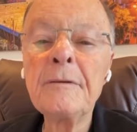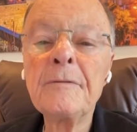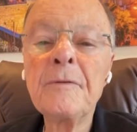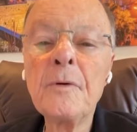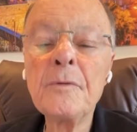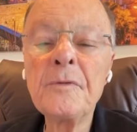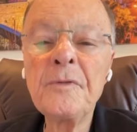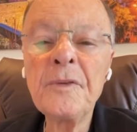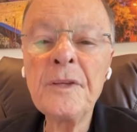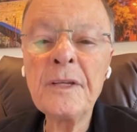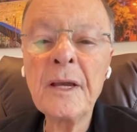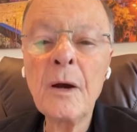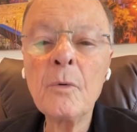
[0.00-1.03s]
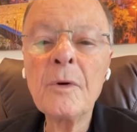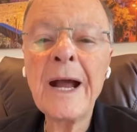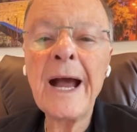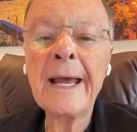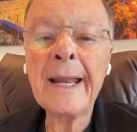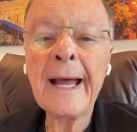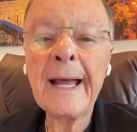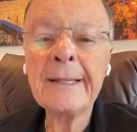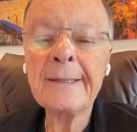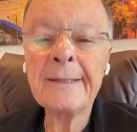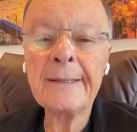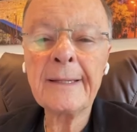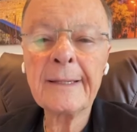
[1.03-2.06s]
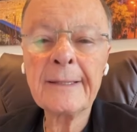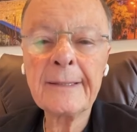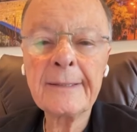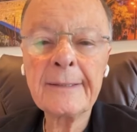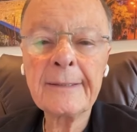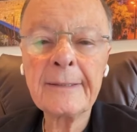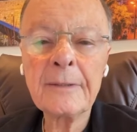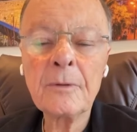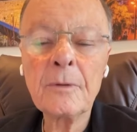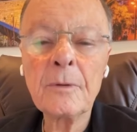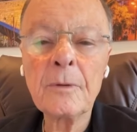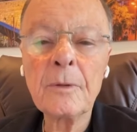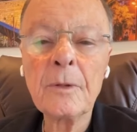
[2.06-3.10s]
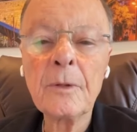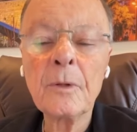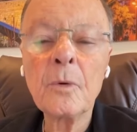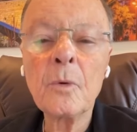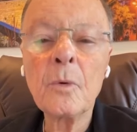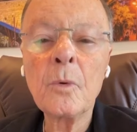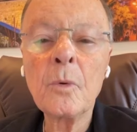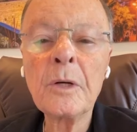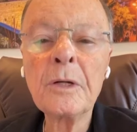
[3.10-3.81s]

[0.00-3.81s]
But when it would involve their character,